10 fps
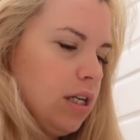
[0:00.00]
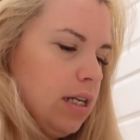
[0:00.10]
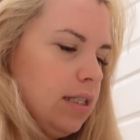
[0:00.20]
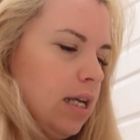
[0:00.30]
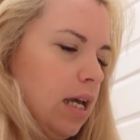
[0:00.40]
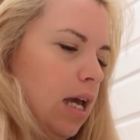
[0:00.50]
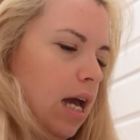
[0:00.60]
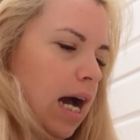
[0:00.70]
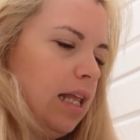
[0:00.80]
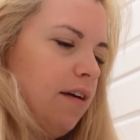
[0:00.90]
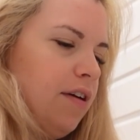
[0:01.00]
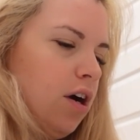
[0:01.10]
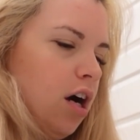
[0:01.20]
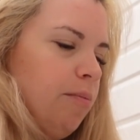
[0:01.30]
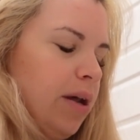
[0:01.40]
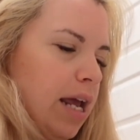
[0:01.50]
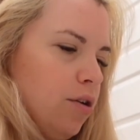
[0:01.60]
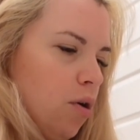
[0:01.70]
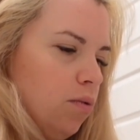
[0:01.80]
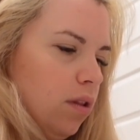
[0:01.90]
because I love their art, but I
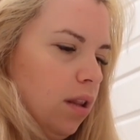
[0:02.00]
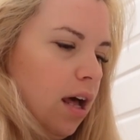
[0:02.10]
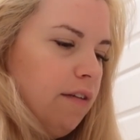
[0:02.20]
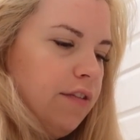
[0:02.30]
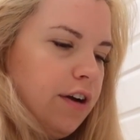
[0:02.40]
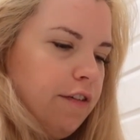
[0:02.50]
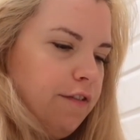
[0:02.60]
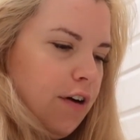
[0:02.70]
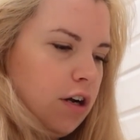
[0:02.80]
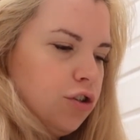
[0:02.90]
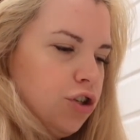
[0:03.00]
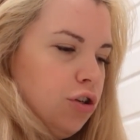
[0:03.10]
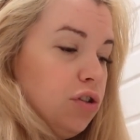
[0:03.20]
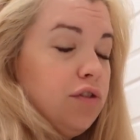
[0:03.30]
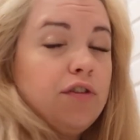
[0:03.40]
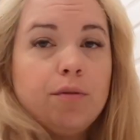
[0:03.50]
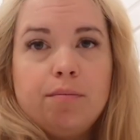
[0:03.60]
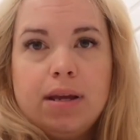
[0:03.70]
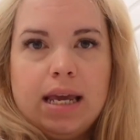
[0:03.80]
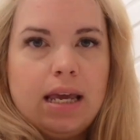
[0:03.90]
don't love their functionals for
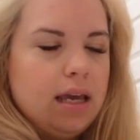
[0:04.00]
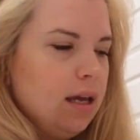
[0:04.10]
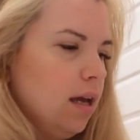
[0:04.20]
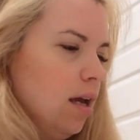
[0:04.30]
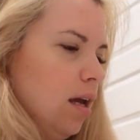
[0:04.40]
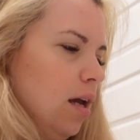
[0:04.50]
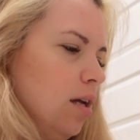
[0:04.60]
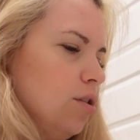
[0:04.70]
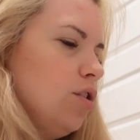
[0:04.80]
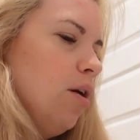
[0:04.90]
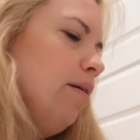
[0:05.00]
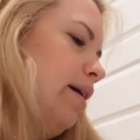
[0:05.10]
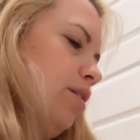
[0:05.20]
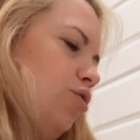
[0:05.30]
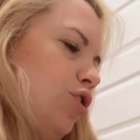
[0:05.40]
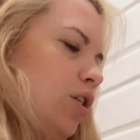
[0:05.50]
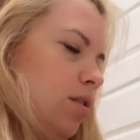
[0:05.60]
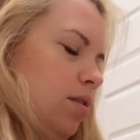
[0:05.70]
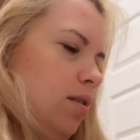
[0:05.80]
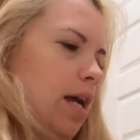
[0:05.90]
me. So it's
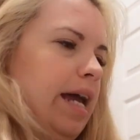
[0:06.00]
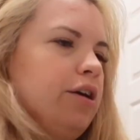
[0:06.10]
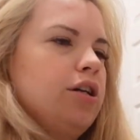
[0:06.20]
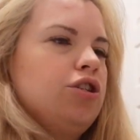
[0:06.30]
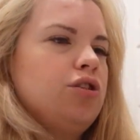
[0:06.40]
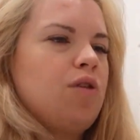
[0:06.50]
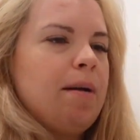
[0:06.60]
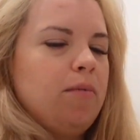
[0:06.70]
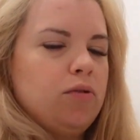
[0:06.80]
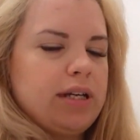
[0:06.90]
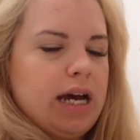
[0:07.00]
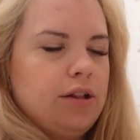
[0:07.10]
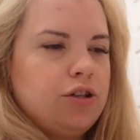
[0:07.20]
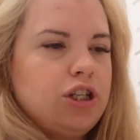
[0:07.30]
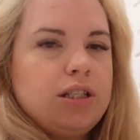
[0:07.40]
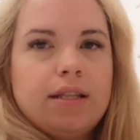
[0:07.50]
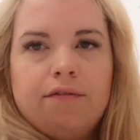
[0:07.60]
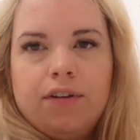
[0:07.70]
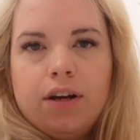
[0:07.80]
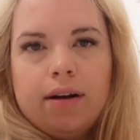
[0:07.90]
just, I could just grab multicolor sheets and
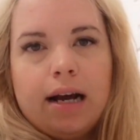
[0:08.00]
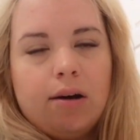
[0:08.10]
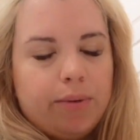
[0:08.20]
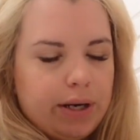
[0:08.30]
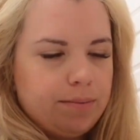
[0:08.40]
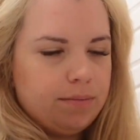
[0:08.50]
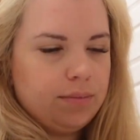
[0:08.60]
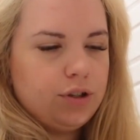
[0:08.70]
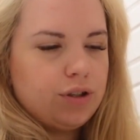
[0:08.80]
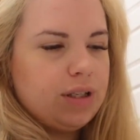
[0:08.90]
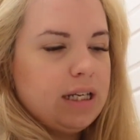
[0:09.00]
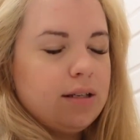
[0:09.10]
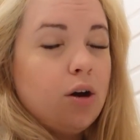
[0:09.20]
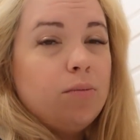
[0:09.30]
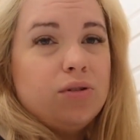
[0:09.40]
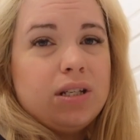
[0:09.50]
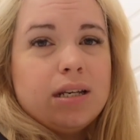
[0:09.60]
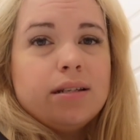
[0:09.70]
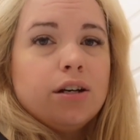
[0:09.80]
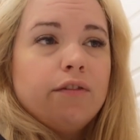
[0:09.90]
then figure it out, but I'm just, it's almost
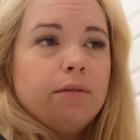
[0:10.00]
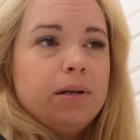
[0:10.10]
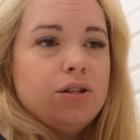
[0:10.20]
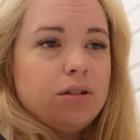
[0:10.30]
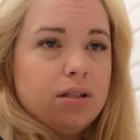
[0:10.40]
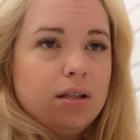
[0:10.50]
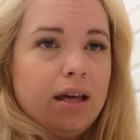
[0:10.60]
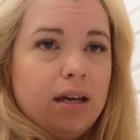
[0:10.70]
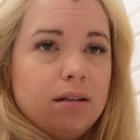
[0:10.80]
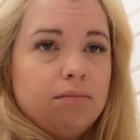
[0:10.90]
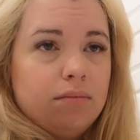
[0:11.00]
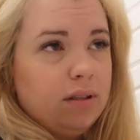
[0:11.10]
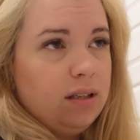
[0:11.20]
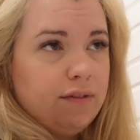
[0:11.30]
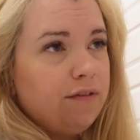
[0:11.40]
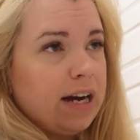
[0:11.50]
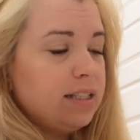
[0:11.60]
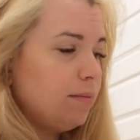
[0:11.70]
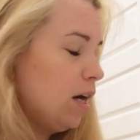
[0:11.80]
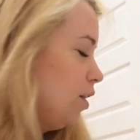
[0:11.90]
easier for me just to, like, find
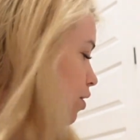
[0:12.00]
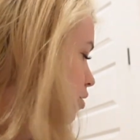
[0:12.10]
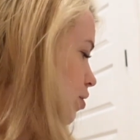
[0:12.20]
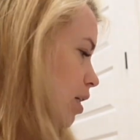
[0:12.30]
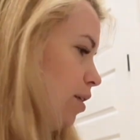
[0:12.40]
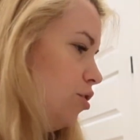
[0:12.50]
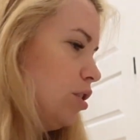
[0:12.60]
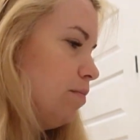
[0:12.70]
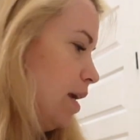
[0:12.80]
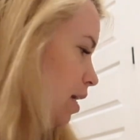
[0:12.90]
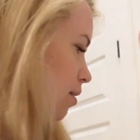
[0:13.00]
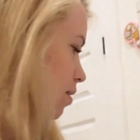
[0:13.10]
some colors and just make